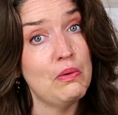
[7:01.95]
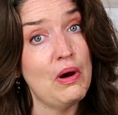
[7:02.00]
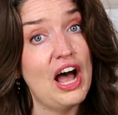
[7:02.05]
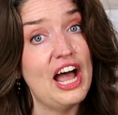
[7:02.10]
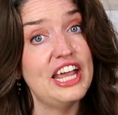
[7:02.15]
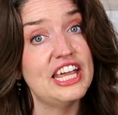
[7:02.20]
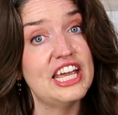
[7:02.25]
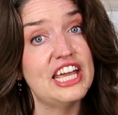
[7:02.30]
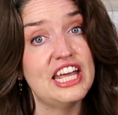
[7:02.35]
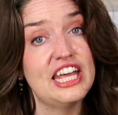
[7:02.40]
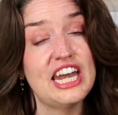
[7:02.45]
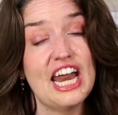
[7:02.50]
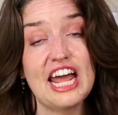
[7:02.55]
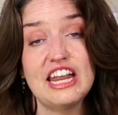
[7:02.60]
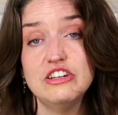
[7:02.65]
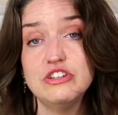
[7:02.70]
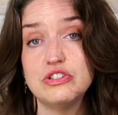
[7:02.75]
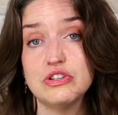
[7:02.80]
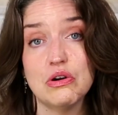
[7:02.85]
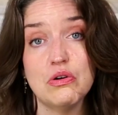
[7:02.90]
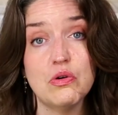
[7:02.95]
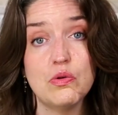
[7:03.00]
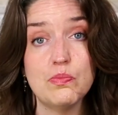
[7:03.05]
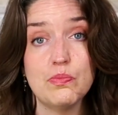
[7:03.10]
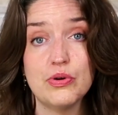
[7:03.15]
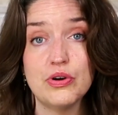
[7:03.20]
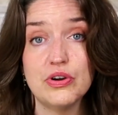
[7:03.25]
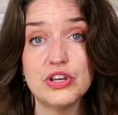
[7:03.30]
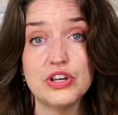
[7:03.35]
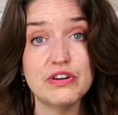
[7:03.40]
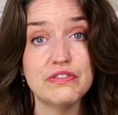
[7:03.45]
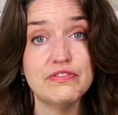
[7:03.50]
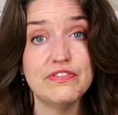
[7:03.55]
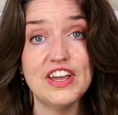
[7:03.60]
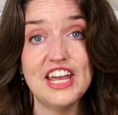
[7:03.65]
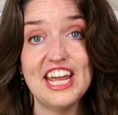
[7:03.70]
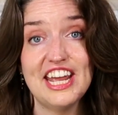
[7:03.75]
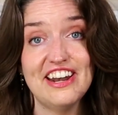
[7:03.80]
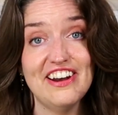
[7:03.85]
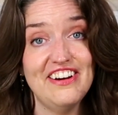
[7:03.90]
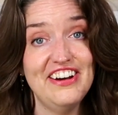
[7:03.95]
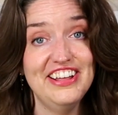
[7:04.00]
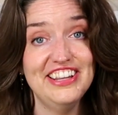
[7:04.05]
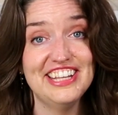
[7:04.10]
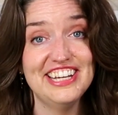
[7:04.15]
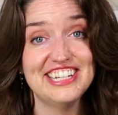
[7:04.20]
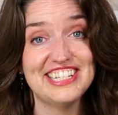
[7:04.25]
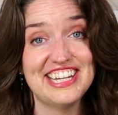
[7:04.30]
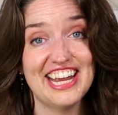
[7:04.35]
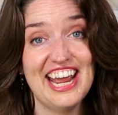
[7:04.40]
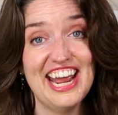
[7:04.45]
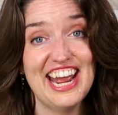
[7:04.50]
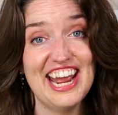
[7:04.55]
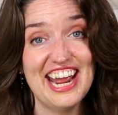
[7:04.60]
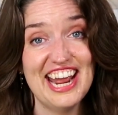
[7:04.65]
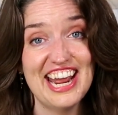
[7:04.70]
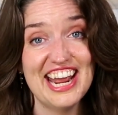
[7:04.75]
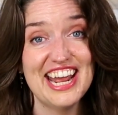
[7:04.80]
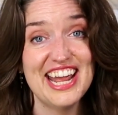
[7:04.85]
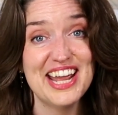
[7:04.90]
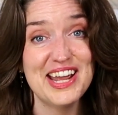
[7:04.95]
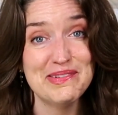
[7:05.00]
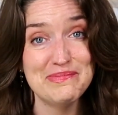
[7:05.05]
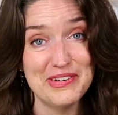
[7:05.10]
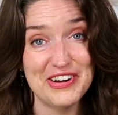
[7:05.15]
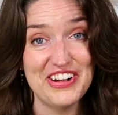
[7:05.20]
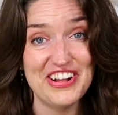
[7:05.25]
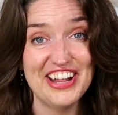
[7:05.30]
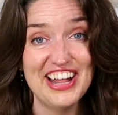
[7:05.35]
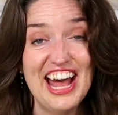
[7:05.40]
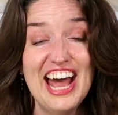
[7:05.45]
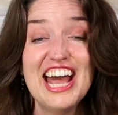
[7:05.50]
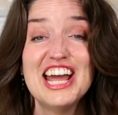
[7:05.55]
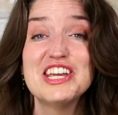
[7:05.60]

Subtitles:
quiet, and don't put your feet on the table.